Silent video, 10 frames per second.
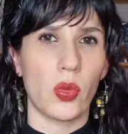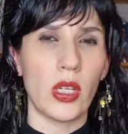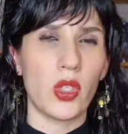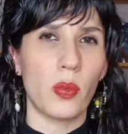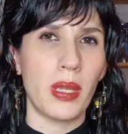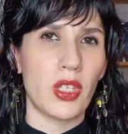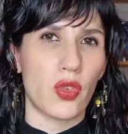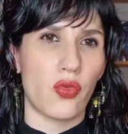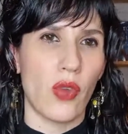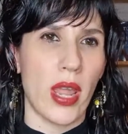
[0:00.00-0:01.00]
we need to be
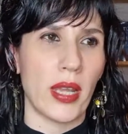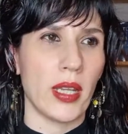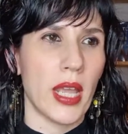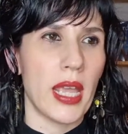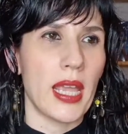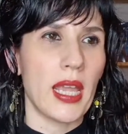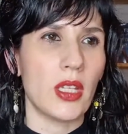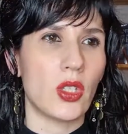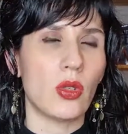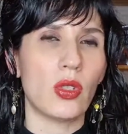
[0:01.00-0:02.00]
trained
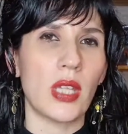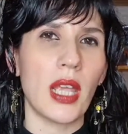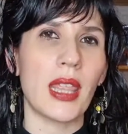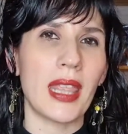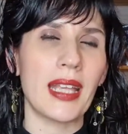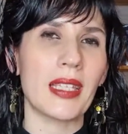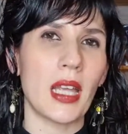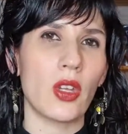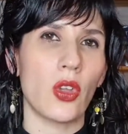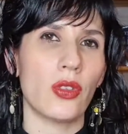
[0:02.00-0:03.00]
into take things
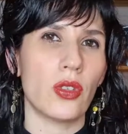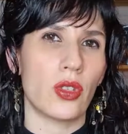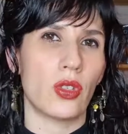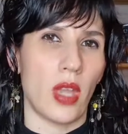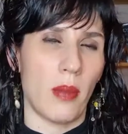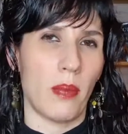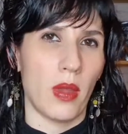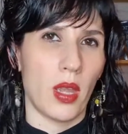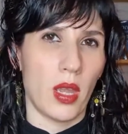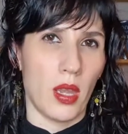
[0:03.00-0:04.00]
another step
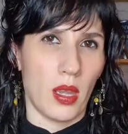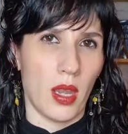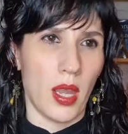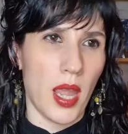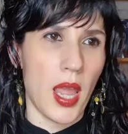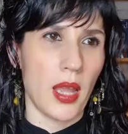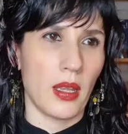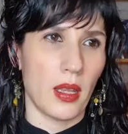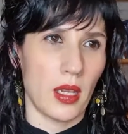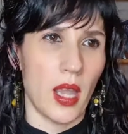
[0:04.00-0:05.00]

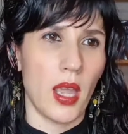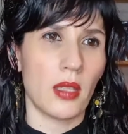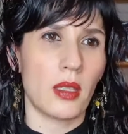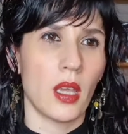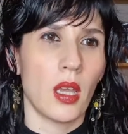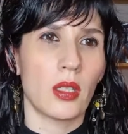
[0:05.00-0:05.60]
ahead, yes?